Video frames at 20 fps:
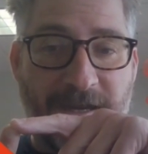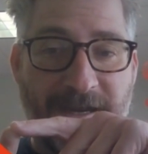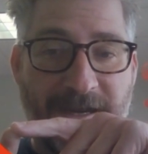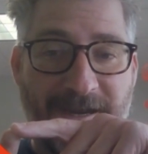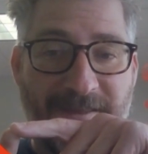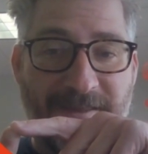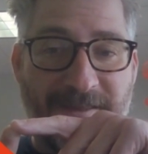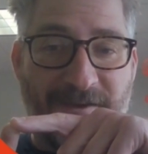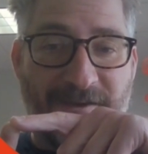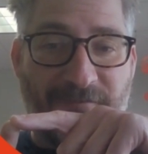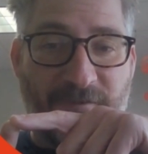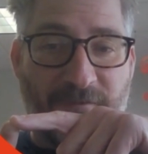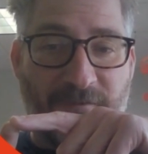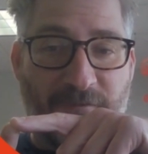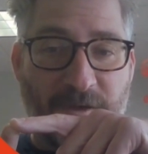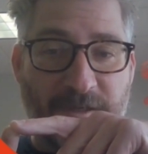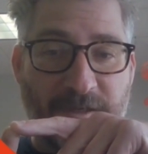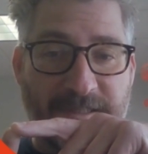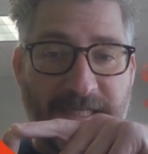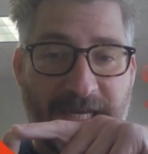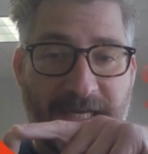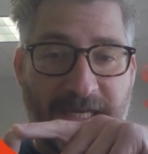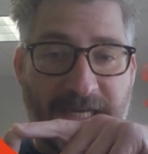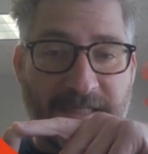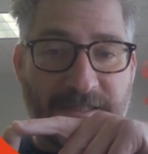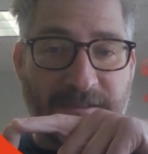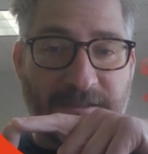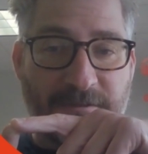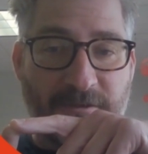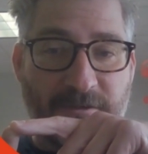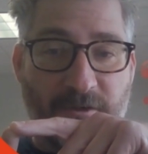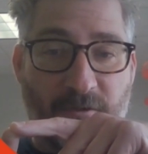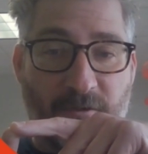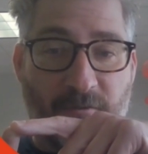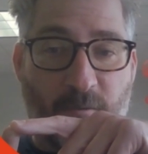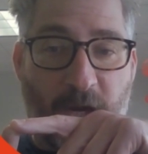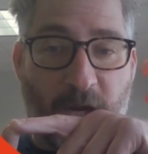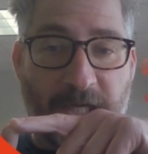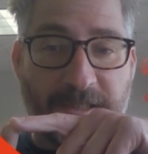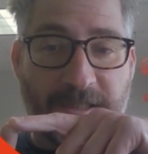And then for 4 seconds, you're
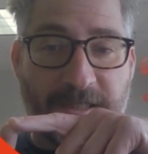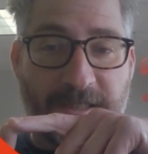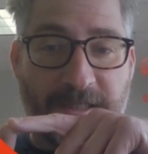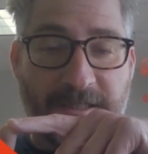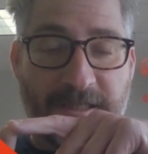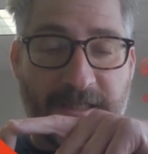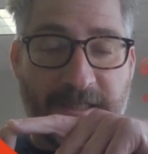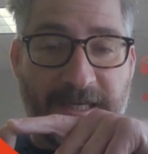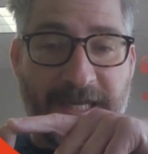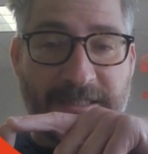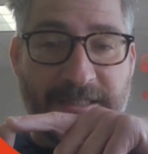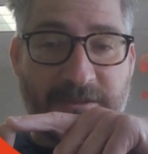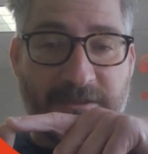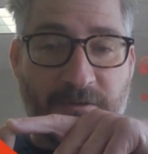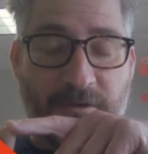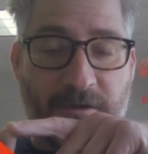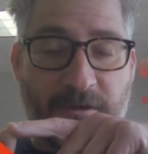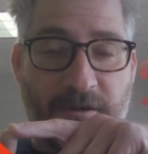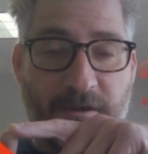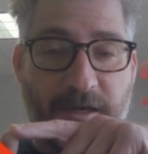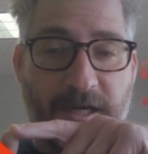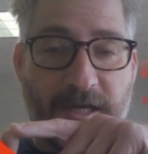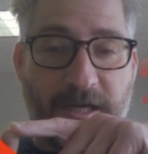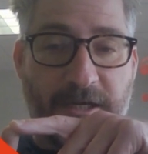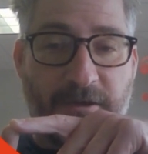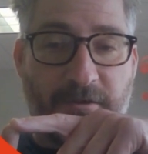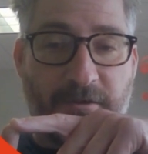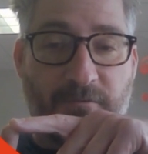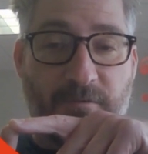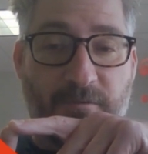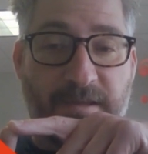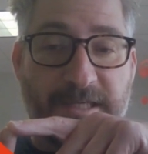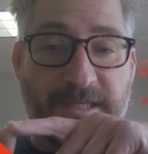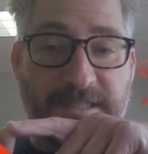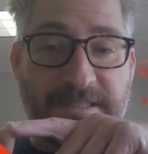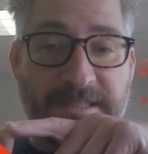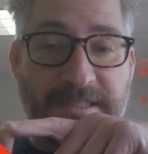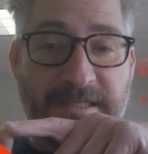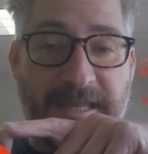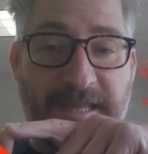watching it to the next corner and you're
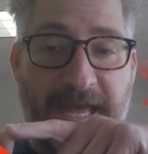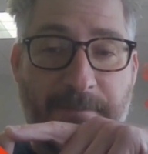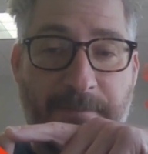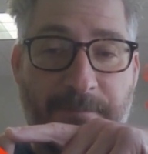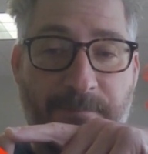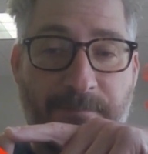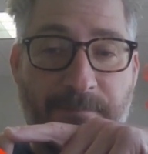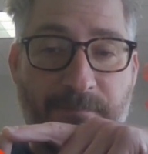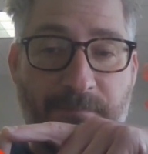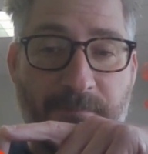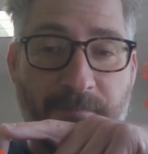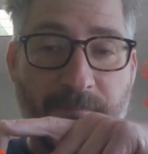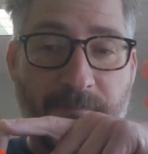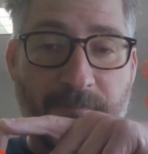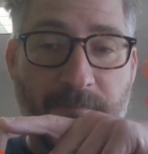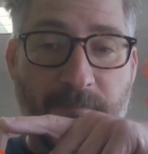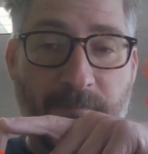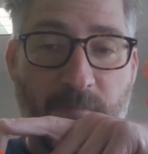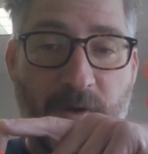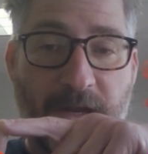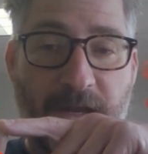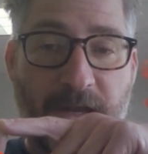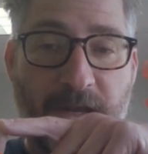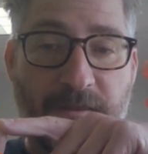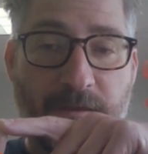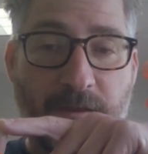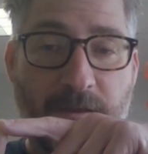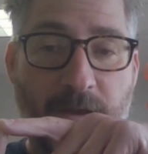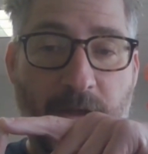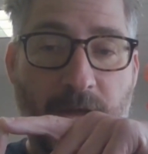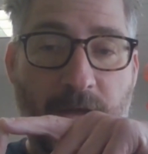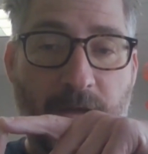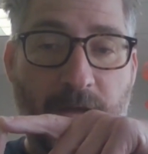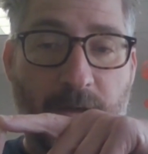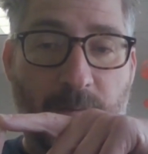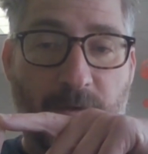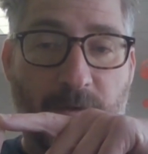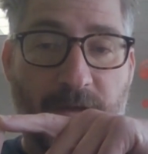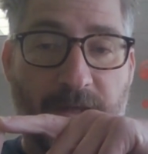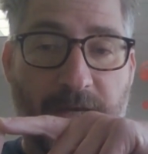releasing that breath.
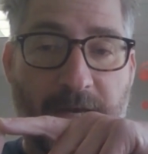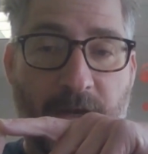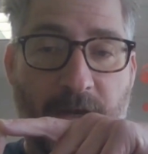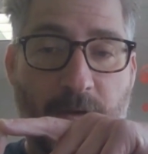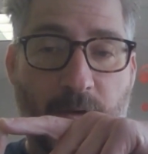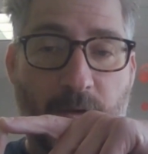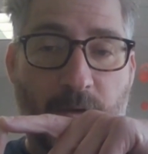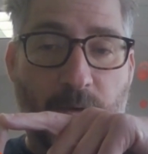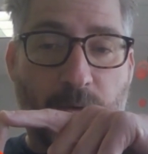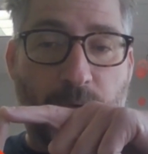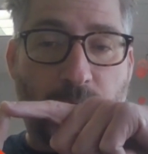You're breathing out.